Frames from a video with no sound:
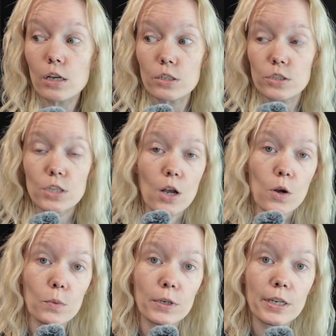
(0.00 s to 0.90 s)

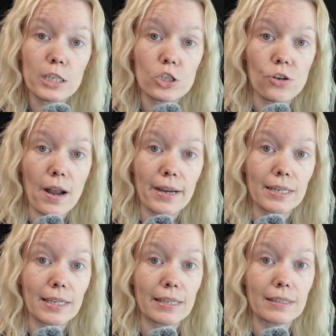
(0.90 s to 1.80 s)
So we're gonna try it
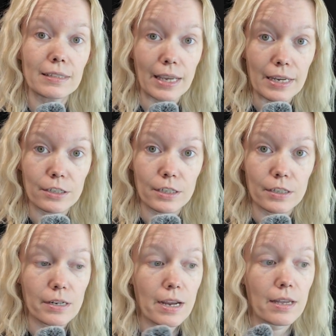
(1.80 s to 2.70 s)
again
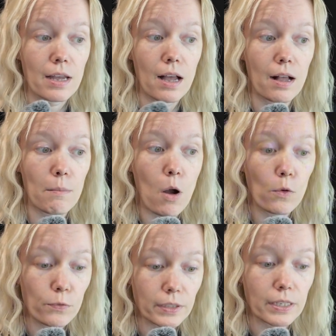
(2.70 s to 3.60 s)
later.
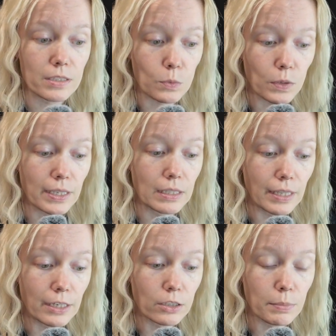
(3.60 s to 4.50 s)
Hopefully it's working
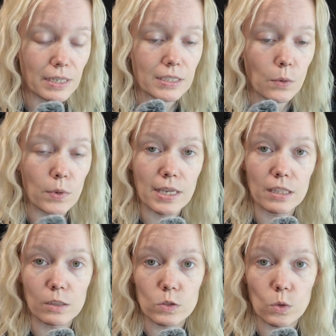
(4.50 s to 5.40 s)
later because I want to
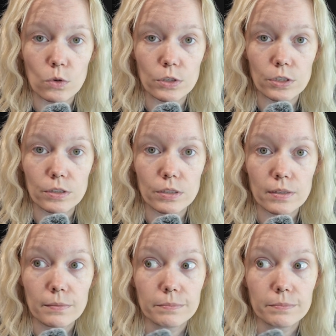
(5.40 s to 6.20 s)
get those ordered